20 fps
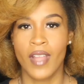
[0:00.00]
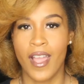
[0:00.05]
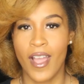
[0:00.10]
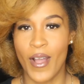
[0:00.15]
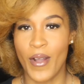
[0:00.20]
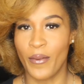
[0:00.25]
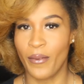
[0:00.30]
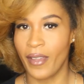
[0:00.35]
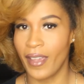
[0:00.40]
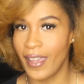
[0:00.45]

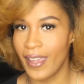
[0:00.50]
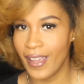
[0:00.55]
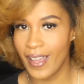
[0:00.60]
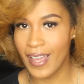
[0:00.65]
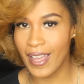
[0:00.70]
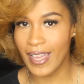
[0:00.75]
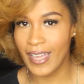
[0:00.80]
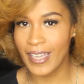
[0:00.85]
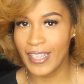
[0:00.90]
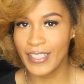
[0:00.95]
Okay
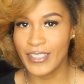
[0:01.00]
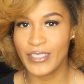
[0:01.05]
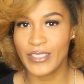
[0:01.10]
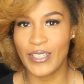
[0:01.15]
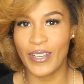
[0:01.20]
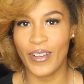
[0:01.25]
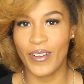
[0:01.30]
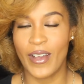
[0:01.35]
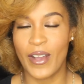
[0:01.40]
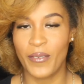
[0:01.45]
guys, so
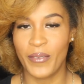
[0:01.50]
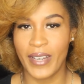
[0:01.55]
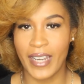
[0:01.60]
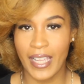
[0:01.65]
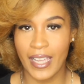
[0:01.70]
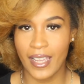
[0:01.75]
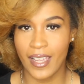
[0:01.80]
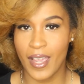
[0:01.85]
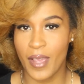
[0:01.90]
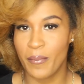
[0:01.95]
I went
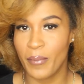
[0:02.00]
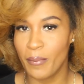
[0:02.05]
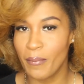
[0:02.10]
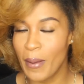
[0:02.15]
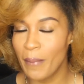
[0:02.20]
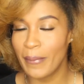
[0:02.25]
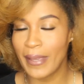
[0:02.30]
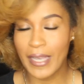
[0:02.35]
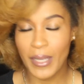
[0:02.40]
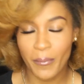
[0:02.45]
ahead and put my
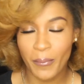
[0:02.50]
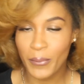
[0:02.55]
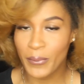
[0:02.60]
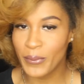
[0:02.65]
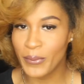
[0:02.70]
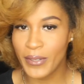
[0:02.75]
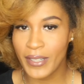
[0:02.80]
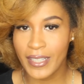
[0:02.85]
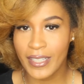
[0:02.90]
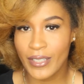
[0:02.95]
makeup
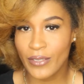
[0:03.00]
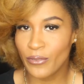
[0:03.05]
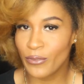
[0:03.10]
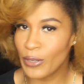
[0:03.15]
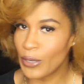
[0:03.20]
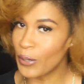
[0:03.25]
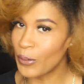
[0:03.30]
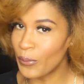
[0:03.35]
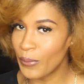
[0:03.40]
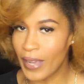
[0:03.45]
on, you
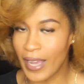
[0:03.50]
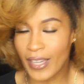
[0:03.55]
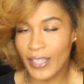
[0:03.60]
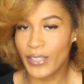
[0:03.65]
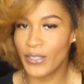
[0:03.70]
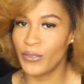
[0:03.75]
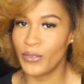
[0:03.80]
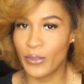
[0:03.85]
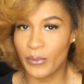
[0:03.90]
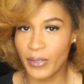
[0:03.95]
know, got
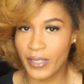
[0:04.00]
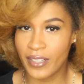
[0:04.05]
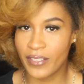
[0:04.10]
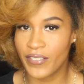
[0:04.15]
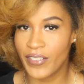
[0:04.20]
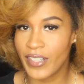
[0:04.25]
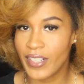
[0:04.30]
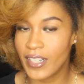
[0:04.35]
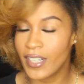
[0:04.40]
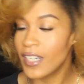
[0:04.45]
cute or
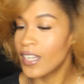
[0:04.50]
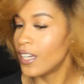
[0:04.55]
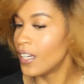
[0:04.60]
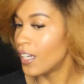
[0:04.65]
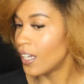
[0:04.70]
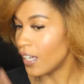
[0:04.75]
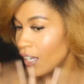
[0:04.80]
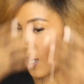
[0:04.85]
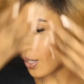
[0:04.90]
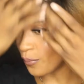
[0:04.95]
whatever.
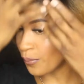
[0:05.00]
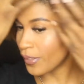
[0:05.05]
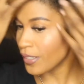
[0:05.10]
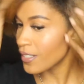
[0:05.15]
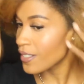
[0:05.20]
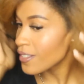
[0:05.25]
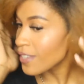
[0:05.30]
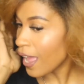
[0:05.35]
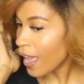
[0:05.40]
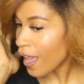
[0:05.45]

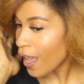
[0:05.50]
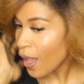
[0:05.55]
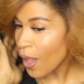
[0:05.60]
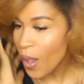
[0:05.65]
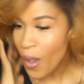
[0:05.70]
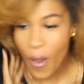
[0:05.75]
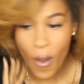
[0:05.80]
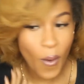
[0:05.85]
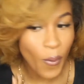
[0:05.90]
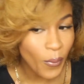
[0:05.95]
This is
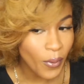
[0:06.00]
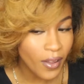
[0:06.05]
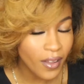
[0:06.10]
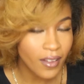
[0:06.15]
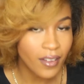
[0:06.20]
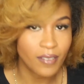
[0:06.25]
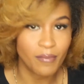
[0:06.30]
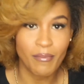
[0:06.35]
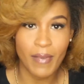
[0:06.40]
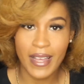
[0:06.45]
how
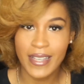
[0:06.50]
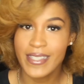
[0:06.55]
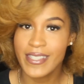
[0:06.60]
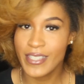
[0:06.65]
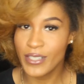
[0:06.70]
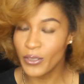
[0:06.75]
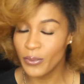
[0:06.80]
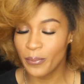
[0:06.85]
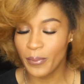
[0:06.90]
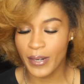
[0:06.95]
my
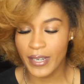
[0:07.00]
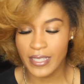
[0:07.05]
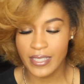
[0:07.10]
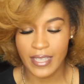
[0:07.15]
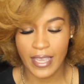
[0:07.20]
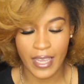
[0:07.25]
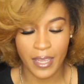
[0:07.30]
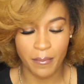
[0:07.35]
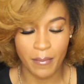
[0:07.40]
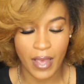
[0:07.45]
silk press
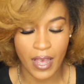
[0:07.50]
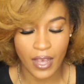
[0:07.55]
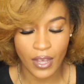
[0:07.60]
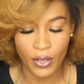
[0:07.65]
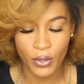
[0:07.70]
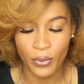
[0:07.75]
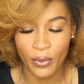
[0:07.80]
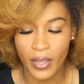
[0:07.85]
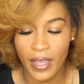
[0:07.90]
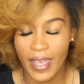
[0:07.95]
came out,